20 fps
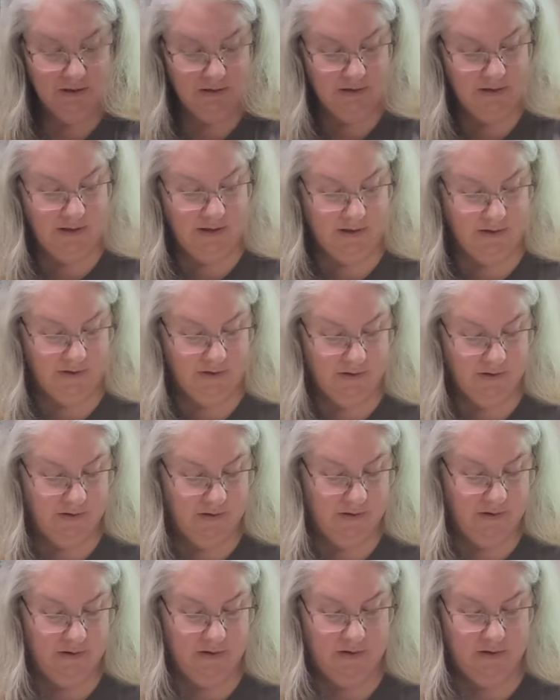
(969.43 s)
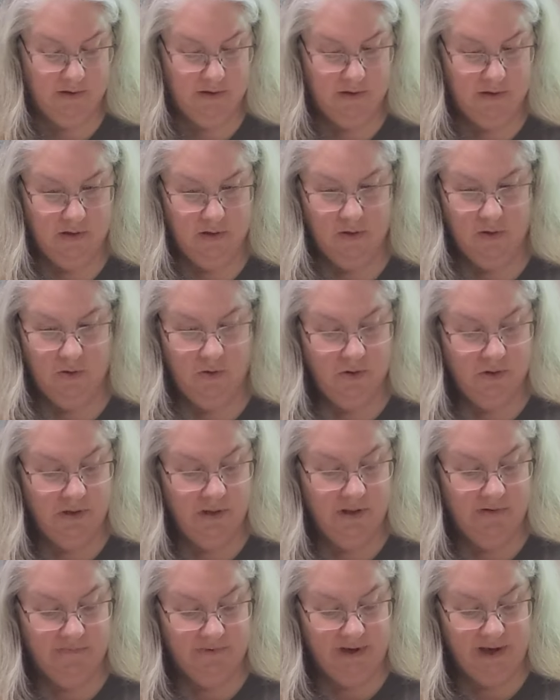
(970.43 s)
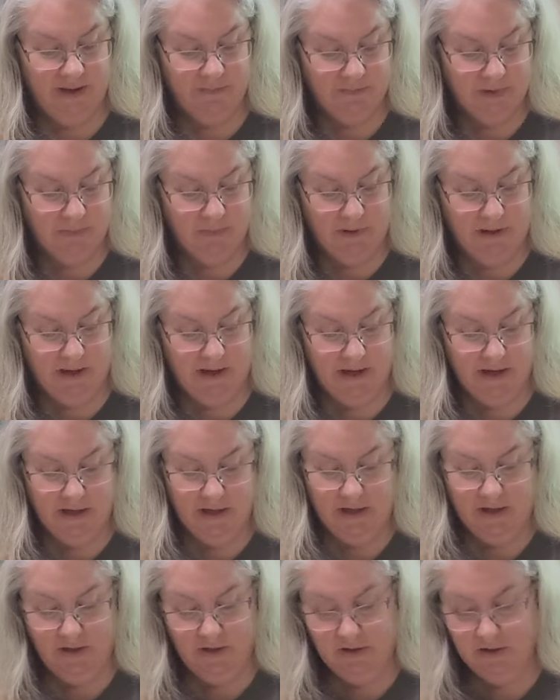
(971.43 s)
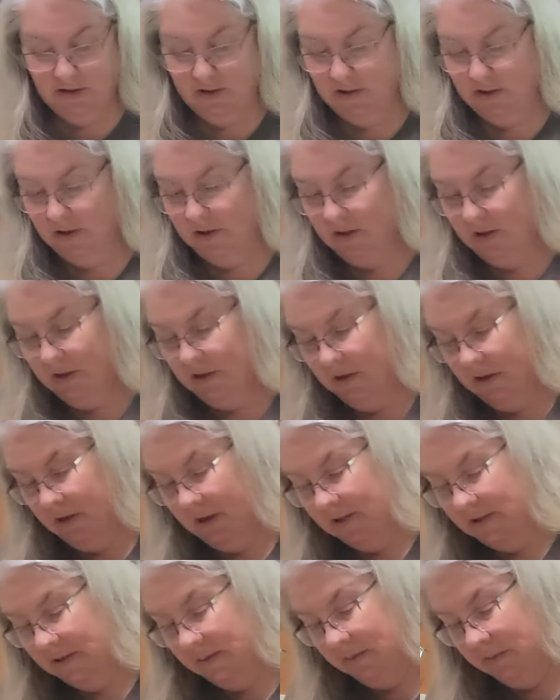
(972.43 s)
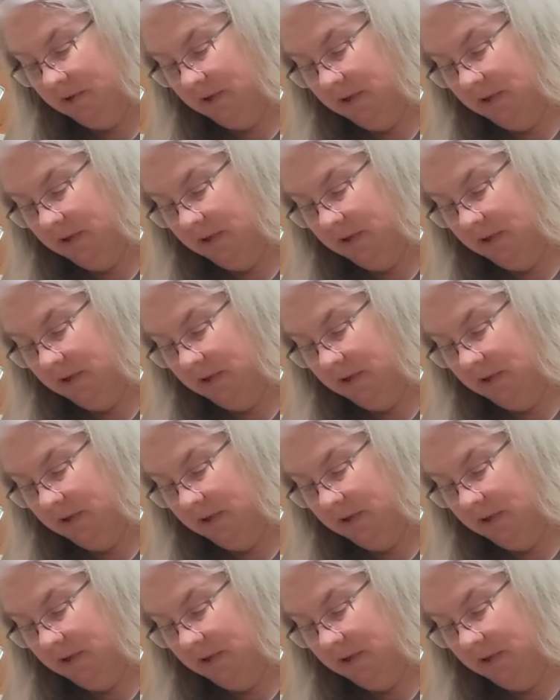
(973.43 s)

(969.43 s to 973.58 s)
Now, ordinarily if I have my pan here, as I'm